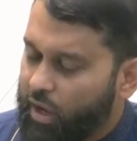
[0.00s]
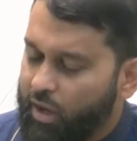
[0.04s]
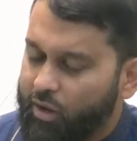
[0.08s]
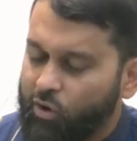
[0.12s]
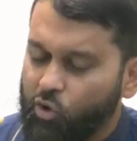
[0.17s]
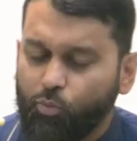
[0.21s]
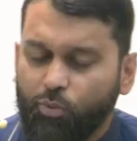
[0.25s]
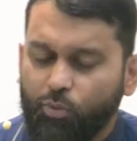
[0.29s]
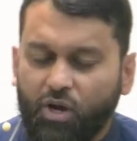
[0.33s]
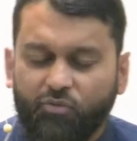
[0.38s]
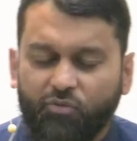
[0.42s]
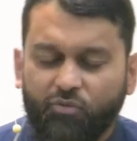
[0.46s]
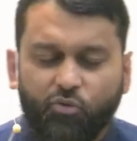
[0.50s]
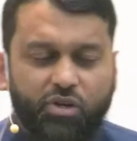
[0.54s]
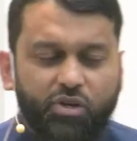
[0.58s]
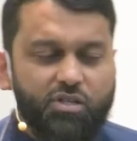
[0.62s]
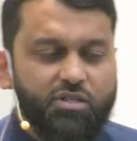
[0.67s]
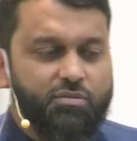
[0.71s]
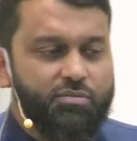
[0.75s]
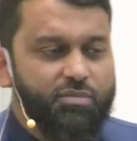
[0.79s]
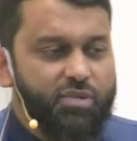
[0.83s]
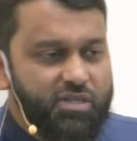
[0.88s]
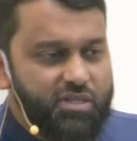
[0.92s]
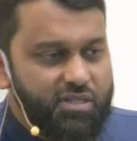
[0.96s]
And whomever
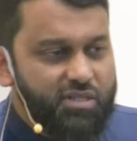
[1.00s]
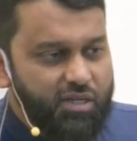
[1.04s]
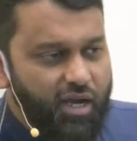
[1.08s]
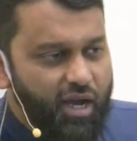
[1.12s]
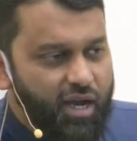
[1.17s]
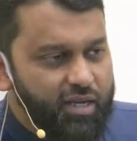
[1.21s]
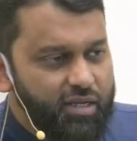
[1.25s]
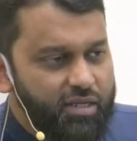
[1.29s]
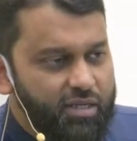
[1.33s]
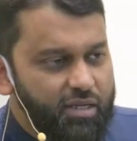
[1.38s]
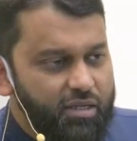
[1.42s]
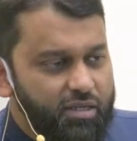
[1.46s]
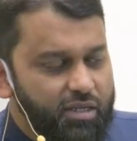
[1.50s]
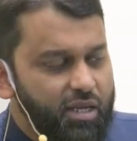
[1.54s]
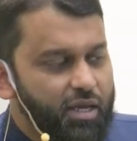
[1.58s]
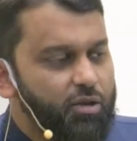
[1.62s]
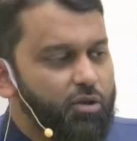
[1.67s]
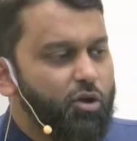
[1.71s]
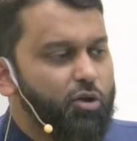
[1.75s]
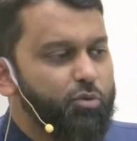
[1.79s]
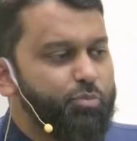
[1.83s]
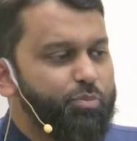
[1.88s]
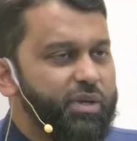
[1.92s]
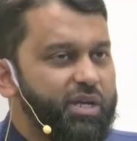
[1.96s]
is misguided
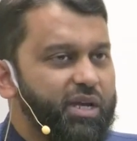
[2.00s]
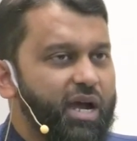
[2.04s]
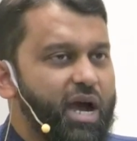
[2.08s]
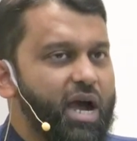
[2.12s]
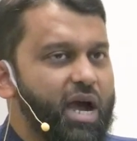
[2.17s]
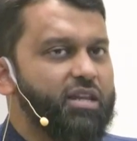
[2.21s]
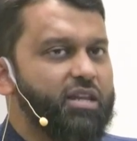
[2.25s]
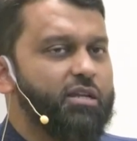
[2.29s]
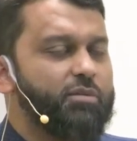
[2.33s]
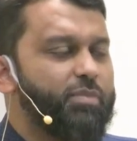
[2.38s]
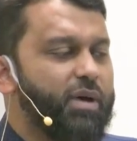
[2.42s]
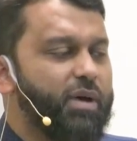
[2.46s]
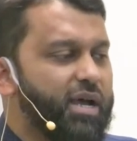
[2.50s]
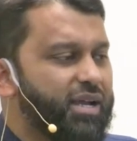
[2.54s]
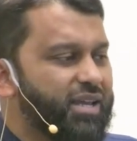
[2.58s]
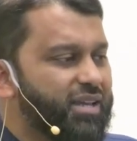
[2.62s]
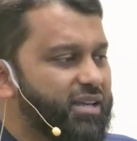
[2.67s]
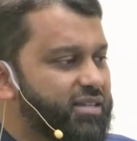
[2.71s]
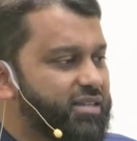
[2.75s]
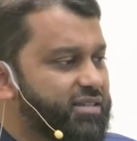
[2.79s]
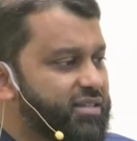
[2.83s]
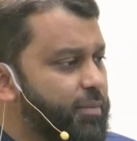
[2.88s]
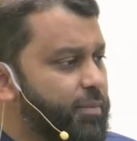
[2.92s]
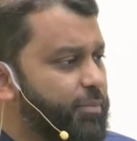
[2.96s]
cannot be guided back
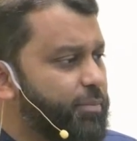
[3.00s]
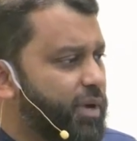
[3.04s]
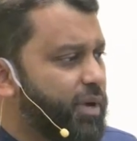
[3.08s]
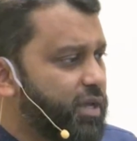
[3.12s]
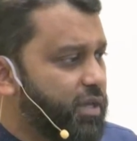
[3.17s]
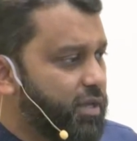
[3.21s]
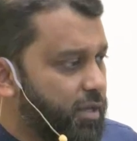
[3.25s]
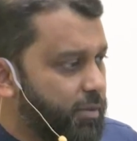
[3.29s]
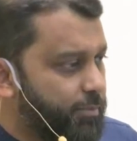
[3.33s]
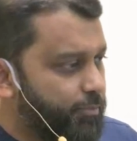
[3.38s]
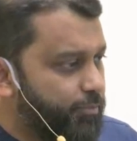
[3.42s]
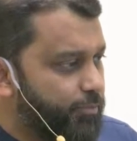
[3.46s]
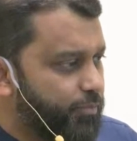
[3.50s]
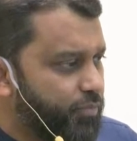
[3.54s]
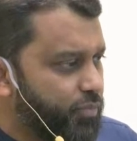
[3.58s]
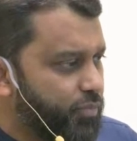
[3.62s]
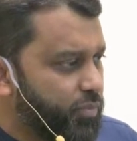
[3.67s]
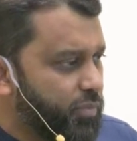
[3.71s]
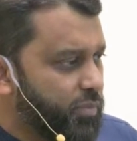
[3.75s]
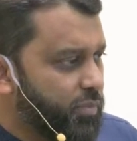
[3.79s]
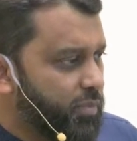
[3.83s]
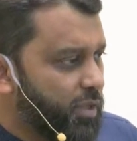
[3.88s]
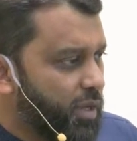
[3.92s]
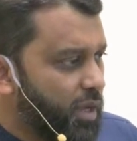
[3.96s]
except by Him.
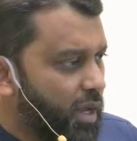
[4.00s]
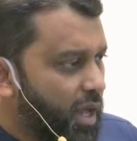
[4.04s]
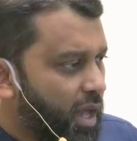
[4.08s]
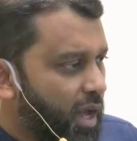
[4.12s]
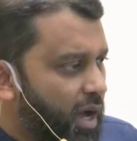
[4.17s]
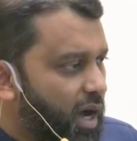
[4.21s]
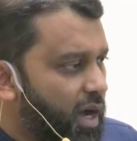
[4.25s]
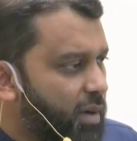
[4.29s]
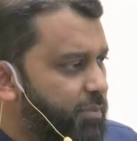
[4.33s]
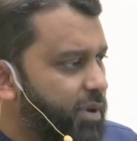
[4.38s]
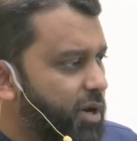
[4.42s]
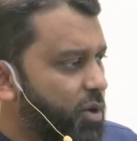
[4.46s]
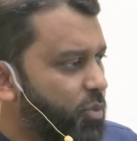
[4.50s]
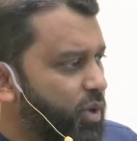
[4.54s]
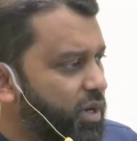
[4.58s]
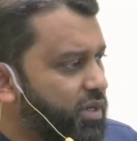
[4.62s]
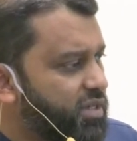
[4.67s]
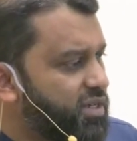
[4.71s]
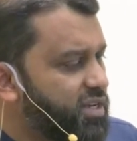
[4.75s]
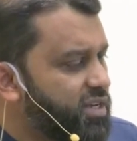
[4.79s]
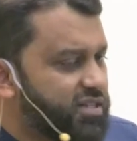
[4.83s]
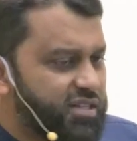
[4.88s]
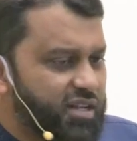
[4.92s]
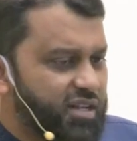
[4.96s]
I bear
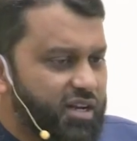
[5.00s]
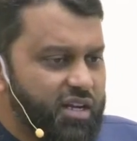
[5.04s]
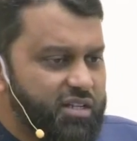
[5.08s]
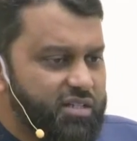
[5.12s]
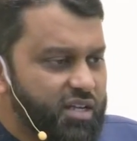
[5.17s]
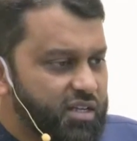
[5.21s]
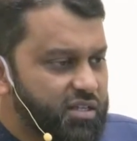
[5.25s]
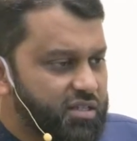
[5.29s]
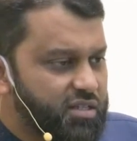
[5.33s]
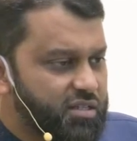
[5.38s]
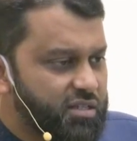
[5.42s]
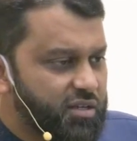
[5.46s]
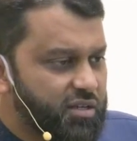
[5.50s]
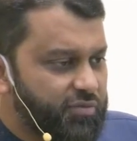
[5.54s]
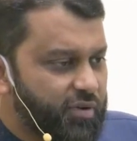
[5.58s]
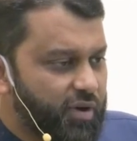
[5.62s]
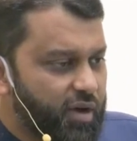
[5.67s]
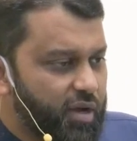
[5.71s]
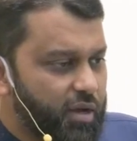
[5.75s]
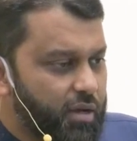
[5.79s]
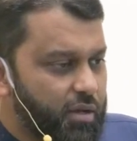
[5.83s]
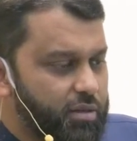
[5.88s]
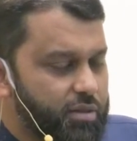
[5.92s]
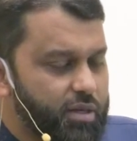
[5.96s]
witness and I
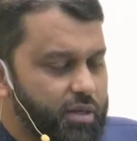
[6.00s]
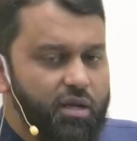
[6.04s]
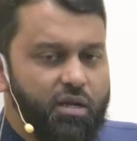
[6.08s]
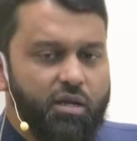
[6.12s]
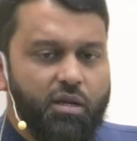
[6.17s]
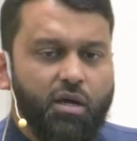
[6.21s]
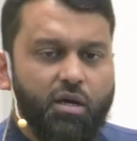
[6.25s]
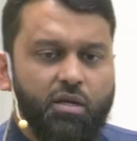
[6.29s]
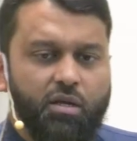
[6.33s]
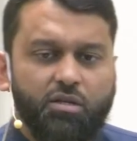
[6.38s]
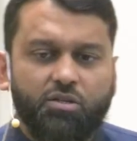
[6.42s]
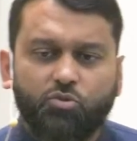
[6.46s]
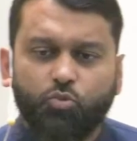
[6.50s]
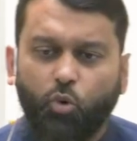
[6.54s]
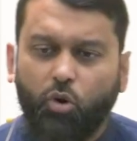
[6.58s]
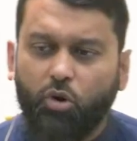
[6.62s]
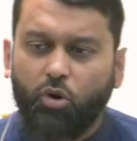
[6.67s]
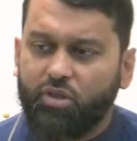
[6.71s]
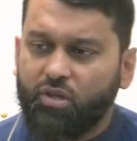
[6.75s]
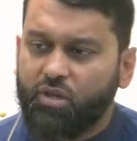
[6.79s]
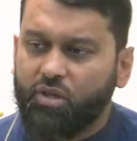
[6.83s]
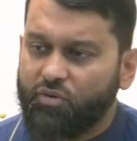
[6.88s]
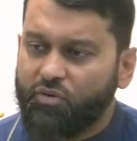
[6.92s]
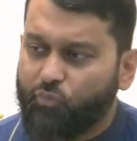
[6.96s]
testify that none is
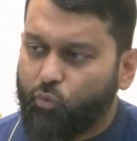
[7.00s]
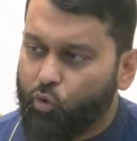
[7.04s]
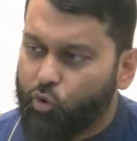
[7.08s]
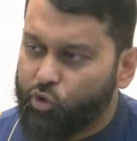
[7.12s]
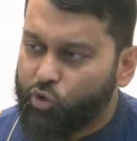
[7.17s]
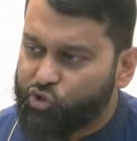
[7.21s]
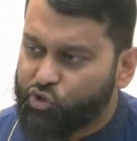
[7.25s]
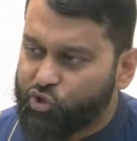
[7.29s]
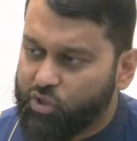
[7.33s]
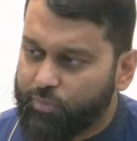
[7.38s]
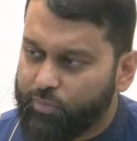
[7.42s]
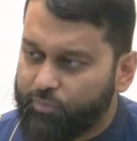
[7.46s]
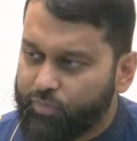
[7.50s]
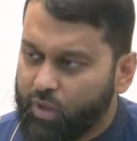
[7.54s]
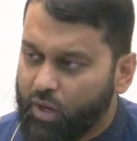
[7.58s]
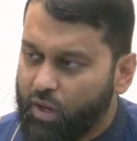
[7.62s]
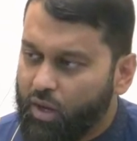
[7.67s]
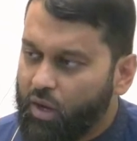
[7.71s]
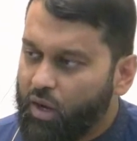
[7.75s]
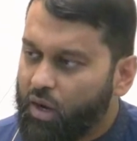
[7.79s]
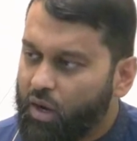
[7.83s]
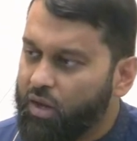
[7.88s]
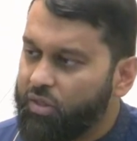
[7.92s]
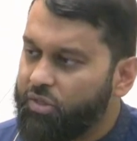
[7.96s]
worthy of worship
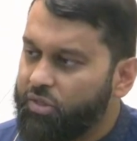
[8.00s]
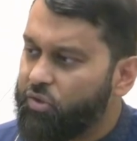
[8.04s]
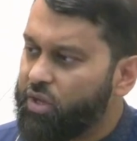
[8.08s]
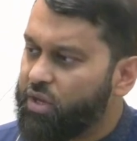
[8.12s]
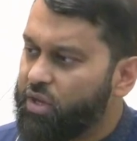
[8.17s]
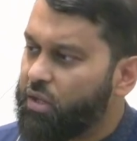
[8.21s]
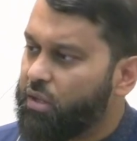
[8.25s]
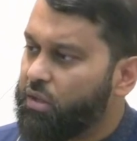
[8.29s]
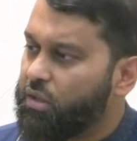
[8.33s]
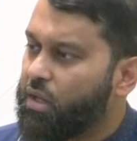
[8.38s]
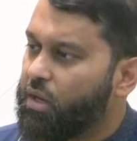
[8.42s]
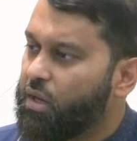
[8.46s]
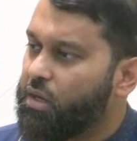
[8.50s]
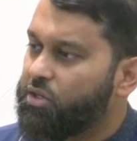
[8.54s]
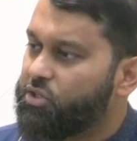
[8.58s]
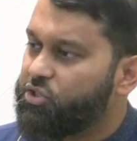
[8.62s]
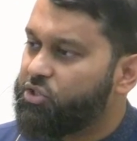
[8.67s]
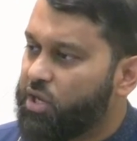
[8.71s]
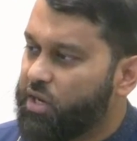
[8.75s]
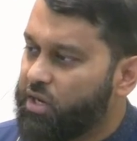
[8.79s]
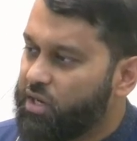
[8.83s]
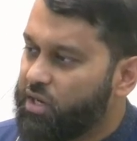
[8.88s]
other than Allah